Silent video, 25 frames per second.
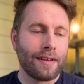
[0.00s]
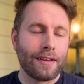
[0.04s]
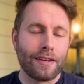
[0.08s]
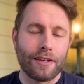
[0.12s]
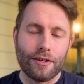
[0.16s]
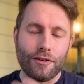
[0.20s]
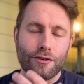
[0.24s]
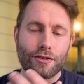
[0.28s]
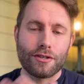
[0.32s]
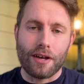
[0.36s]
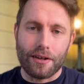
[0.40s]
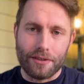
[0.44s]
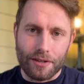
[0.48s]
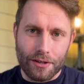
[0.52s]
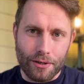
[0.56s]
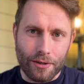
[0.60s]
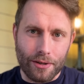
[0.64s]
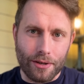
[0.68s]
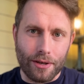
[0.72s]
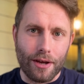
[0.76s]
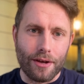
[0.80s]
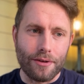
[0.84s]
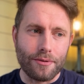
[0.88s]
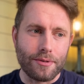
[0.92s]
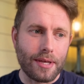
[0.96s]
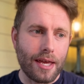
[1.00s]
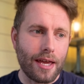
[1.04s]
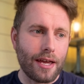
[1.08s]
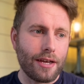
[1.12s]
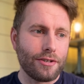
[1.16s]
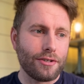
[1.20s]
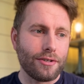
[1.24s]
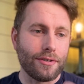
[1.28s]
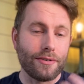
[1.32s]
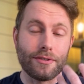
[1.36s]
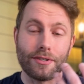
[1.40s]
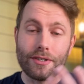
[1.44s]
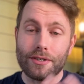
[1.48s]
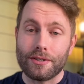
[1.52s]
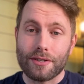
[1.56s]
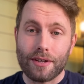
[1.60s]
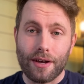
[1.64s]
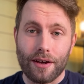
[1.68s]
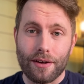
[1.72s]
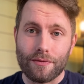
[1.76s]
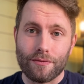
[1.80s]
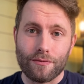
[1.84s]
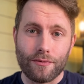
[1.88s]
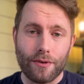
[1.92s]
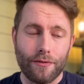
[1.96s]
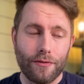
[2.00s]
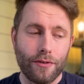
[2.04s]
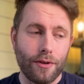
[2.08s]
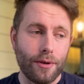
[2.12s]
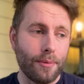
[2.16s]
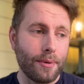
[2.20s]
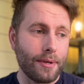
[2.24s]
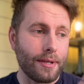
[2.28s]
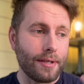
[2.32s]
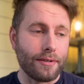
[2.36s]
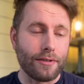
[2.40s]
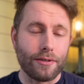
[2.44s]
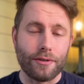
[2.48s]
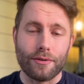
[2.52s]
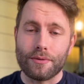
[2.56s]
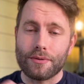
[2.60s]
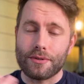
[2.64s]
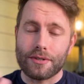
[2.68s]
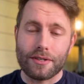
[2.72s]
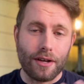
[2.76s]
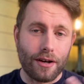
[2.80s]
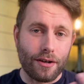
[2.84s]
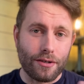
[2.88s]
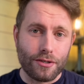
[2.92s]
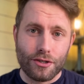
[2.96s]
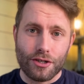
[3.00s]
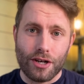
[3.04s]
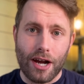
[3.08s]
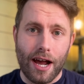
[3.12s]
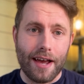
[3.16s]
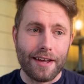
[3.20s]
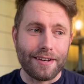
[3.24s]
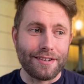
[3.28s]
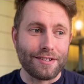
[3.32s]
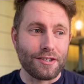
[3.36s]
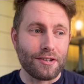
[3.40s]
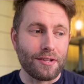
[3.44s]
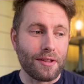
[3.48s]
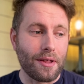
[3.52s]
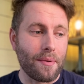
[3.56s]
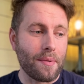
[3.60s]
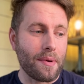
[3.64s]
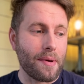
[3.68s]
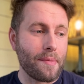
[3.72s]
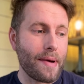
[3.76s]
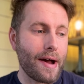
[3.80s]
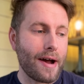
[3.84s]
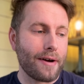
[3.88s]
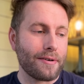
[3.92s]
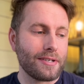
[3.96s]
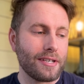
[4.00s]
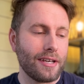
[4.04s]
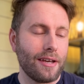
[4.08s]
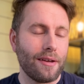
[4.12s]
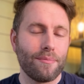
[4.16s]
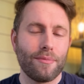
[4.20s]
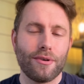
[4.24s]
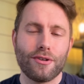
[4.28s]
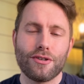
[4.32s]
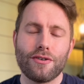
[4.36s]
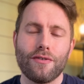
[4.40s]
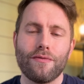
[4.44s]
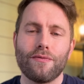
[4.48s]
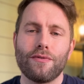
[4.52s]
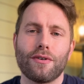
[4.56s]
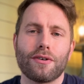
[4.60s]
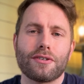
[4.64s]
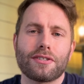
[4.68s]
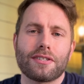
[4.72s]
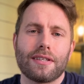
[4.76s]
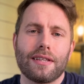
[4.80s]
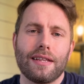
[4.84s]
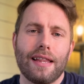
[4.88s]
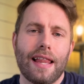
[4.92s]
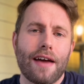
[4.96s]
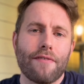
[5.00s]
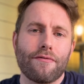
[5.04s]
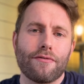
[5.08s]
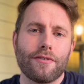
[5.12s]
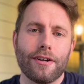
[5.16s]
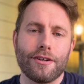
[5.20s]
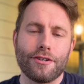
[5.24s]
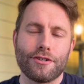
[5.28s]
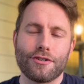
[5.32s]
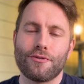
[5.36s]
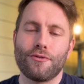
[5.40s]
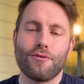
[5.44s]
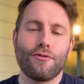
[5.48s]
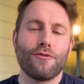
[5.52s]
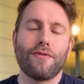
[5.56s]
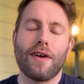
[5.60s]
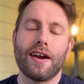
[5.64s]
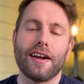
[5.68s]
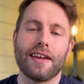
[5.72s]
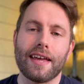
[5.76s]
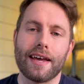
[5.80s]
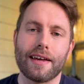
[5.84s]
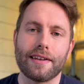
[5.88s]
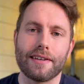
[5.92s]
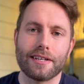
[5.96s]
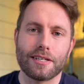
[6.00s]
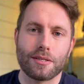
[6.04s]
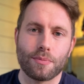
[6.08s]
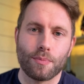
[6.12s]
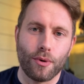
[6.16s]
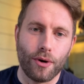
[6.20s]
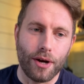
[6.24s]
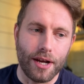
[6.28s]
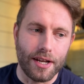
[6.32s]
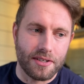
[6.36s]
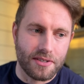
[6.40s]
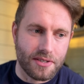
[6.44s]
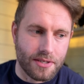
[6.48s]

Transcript: You start the negotiations, you start reviewing, you start chatting to them about it, but you've lost leverage already at this point.